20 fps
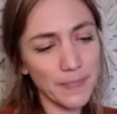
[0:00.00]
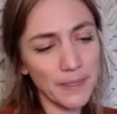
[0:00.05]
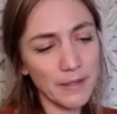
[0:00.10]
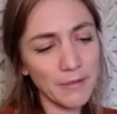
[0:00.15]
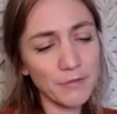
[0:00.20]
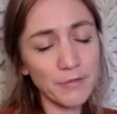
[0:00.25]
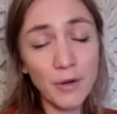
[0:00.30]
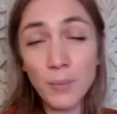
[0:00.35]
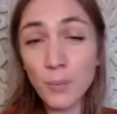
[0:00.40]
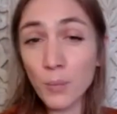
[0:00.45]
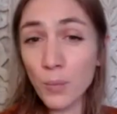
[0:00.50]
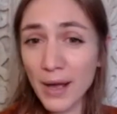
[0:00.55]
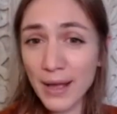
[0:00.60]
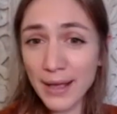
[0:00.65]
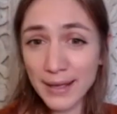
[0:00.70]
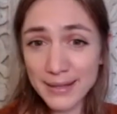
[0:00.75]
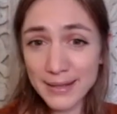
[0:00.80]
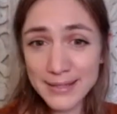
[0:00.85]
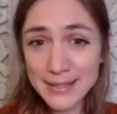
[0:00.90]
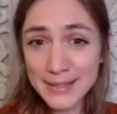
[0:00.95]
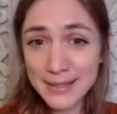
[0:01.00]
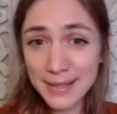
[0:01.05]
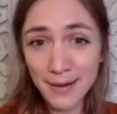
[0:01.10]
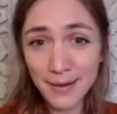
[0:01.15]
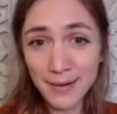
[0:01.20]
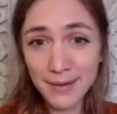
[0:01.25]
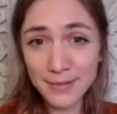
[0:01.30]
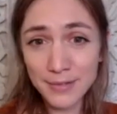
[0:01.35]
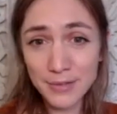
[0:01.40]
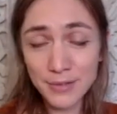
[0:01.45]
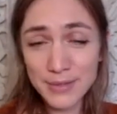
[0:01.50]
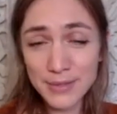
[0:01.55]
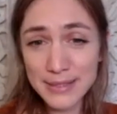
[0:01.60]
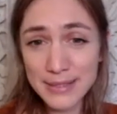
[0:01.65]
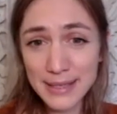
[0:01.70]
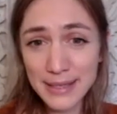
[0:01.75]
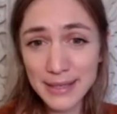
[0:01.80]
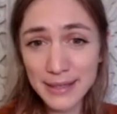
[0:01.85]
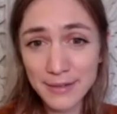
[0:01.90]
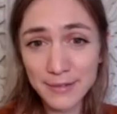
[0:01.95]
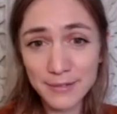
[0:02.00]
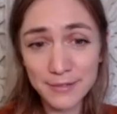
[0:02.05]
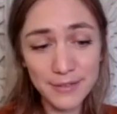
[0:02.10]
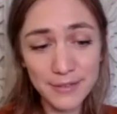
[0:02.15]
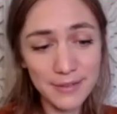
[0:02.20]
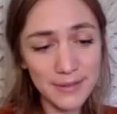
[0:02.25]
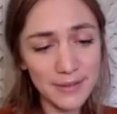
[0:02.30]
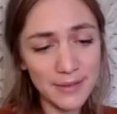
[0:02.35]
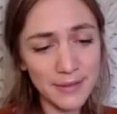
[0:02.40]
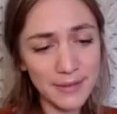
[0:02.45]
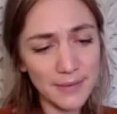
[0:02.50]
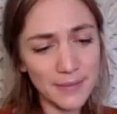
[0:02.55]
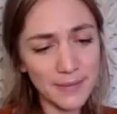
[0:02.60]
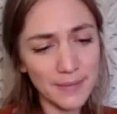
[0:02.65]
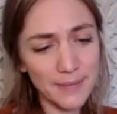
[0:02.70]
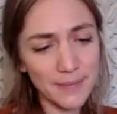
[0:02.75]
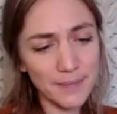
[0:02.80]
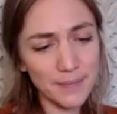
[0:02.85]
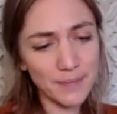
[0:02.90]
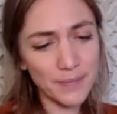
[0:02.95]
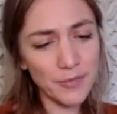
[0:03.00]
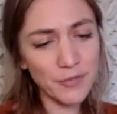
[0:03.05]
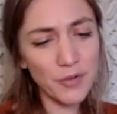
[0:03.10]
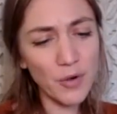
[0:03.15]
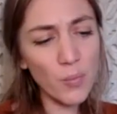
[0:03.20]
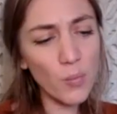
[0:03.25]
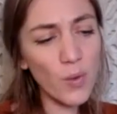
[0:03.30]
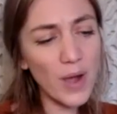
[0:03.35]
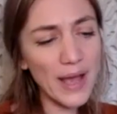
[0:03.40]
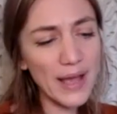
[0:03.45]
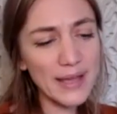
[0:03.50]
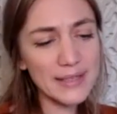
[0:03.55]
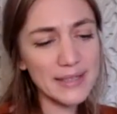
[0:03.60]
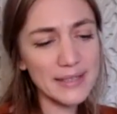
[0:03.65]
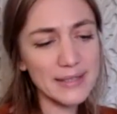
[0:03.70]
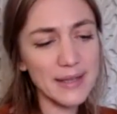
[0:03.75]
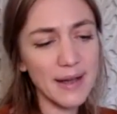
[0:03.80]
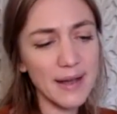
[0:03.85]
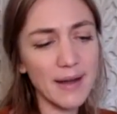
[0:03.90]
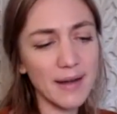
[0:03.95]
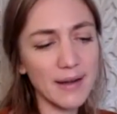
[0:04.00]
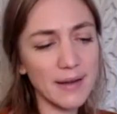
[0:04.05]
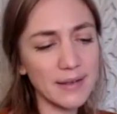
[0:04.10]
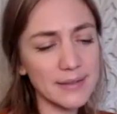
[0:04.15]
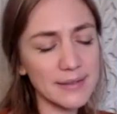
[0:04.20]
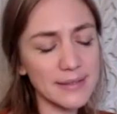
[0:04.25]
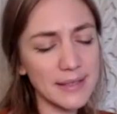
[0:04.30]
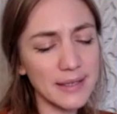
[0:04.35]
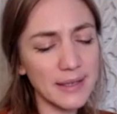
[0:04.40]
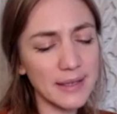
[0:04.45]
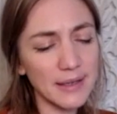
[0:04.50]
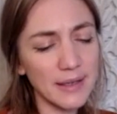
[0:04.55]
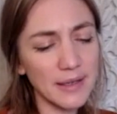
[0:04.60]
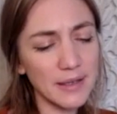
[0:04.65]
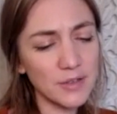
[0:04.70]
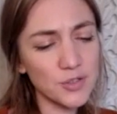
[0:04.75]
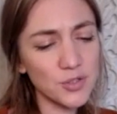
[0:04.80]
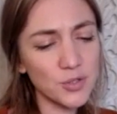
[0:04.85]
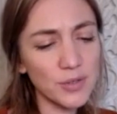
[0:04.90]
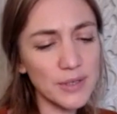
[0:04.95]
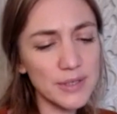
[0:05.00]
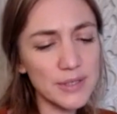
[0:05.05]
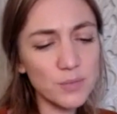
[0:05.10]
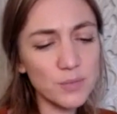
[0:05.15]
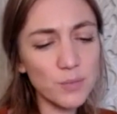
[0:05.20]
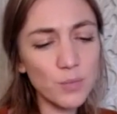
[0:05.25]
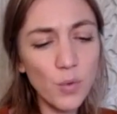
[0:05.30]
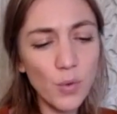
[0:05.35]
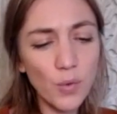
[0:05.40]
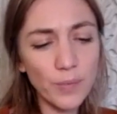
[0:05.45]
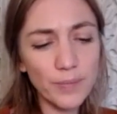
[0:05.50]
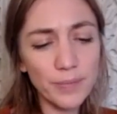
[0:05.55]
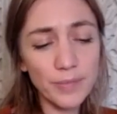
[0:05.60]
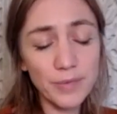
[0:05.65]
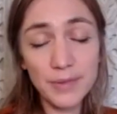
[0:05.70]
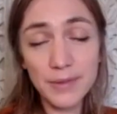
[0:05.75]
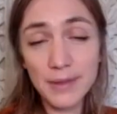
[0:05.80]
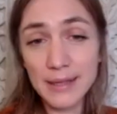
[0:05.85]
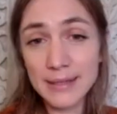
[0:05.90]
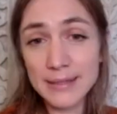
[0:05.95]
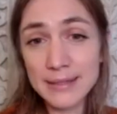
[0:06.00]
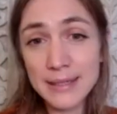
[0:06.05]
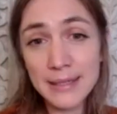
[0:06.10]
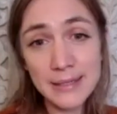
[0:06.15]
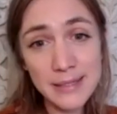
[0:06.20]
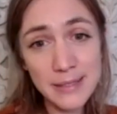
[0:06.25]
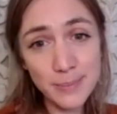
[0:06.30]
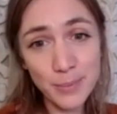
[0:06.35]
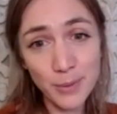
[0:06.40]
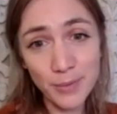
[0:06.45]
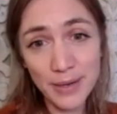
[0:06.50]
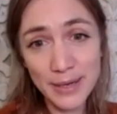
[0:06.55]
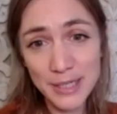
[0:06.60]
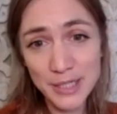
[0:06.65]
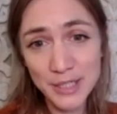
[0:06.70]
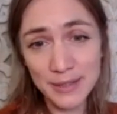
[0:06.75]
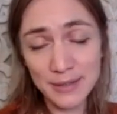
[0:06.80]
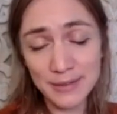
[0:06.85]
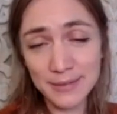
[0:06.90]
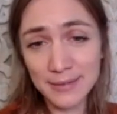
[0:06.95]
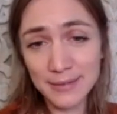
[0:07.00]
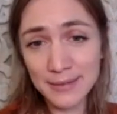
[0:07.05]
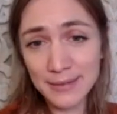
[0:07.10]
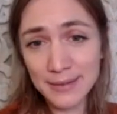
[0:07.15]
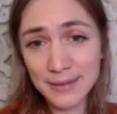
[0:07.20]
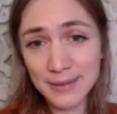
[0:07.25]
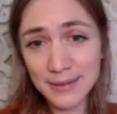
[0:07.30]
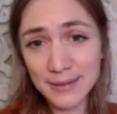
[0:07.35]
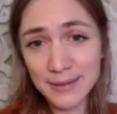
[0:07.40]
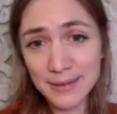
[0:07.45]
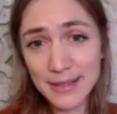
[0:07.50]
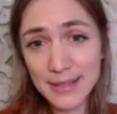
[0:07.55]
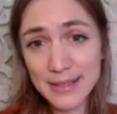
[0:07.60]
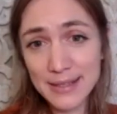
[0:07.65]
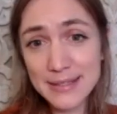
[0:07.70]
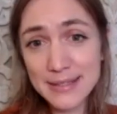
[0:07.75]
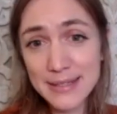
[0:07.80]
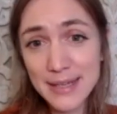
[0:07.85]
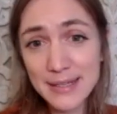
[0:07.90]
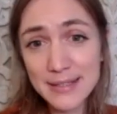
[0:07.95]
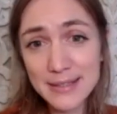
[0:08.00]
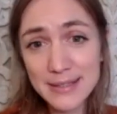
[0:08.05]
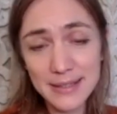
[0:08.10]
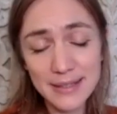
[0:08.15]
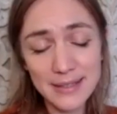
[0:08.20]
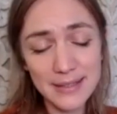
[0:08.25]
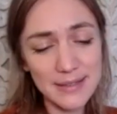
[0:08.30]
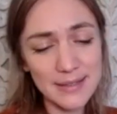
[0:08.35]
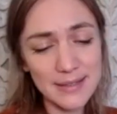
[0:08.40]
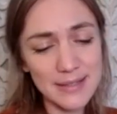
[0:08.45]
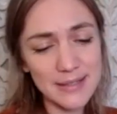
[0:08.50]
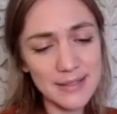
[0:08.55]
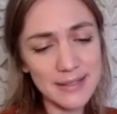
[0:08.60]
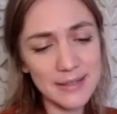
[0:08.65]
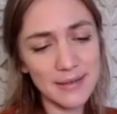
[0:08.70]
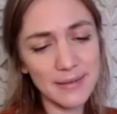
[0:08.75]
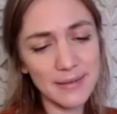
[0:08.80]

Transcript: From where does the heart receive? From where does the heart draw its warmth, its inspiration, its sustenance?